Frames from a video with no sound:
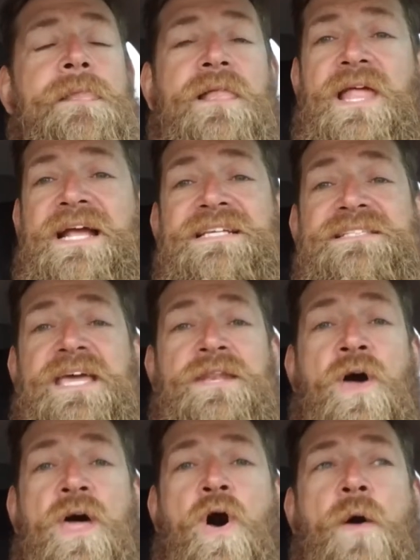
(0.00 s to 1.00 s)
Like I said,
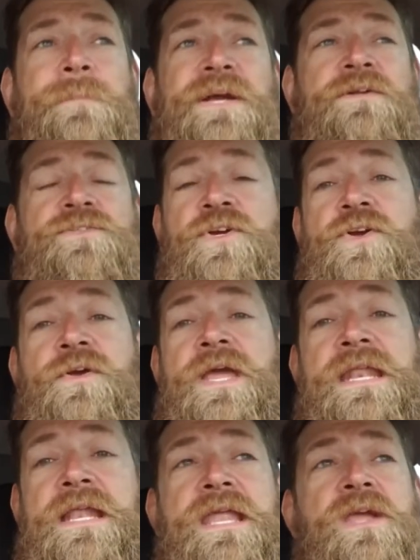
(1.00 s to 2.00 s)
not all beards are
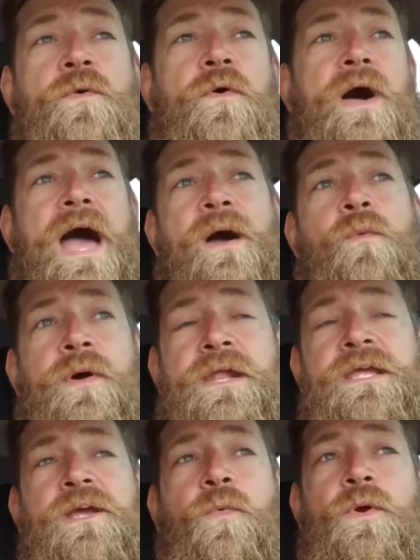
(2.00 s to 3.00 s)
created equal. I want to
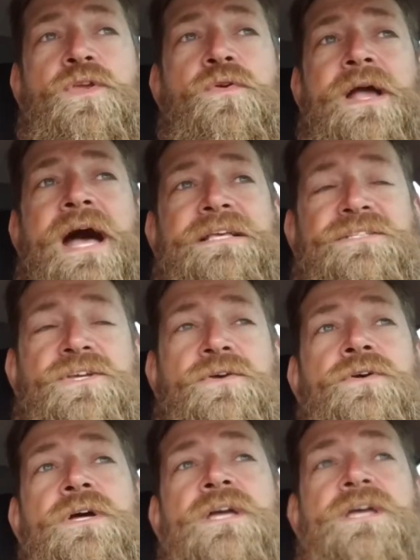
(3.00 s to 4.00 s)
hear what you guys do.
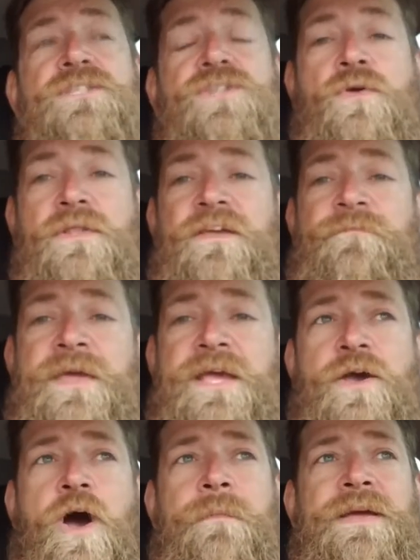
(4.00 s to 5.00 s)
So leave me a
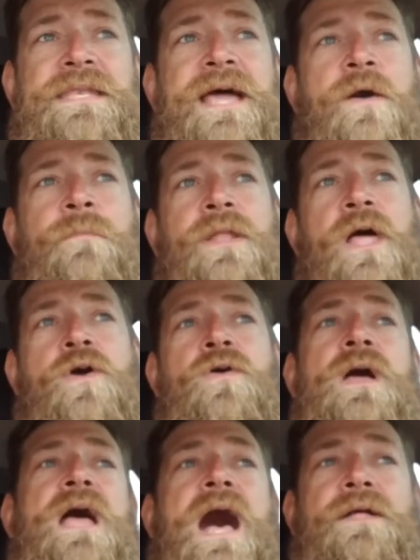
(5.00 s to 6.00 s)
comment down below.
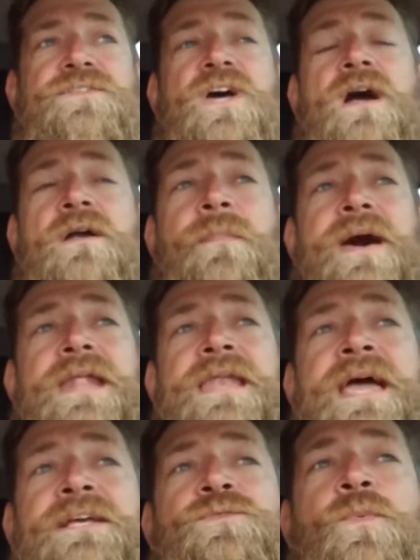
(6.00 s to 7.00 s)
I'll talk about it
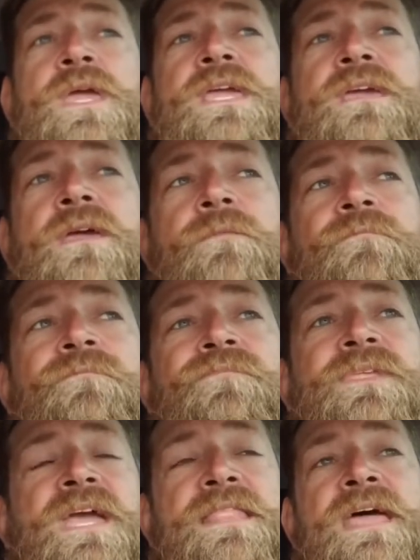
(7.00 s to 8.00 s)
next week,
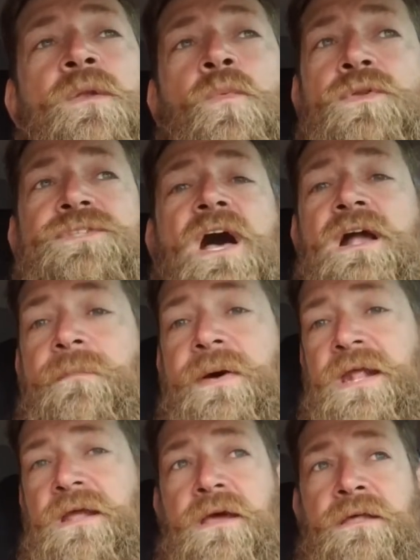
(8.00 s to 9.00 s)
and then we'll talk
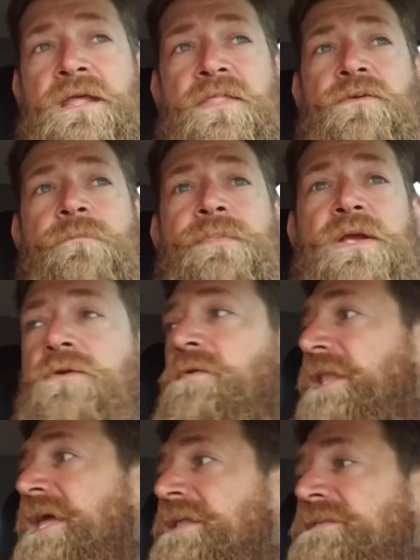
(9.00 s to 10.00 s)
about another beard
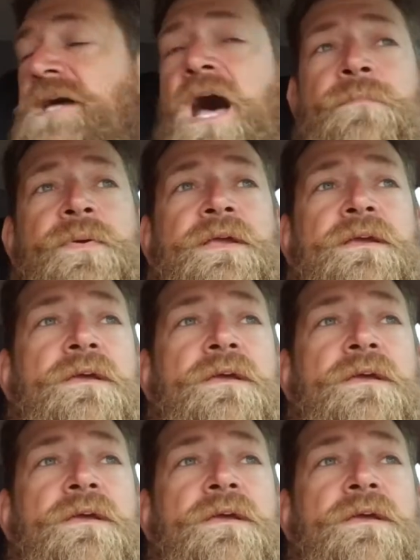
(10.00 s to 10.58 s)
related topic.